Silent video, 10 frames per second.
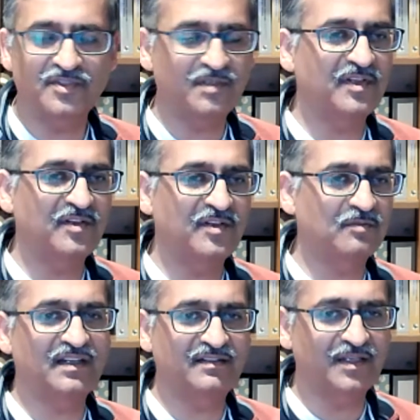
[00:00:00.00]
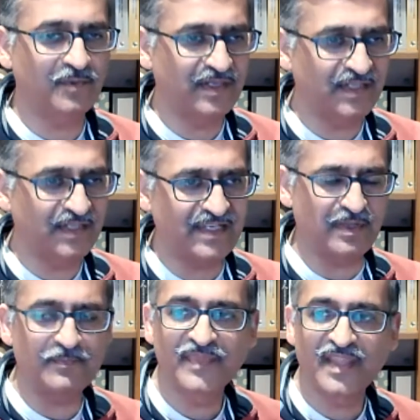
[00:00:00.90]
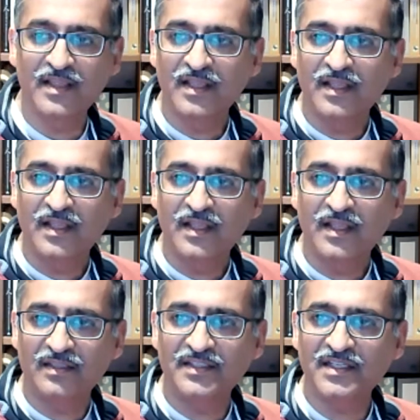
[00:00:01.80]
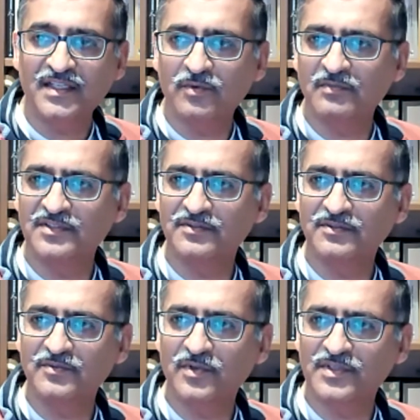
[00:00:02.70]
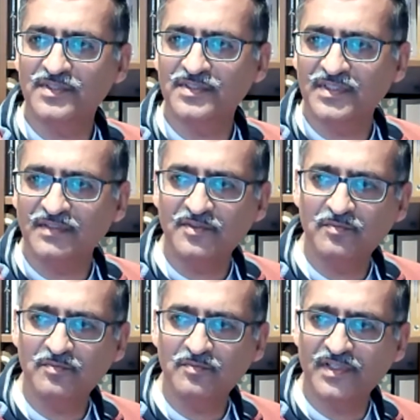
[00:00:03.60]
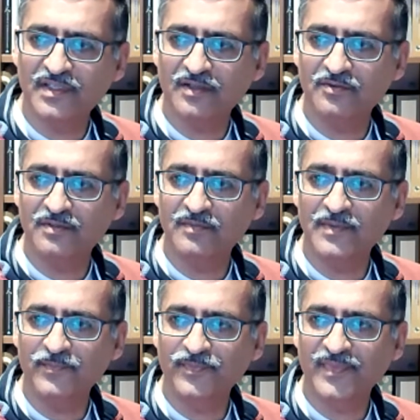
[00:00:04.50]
so it may not be that relevant anyway. The other one, Mansoor, was, if you point that out to me.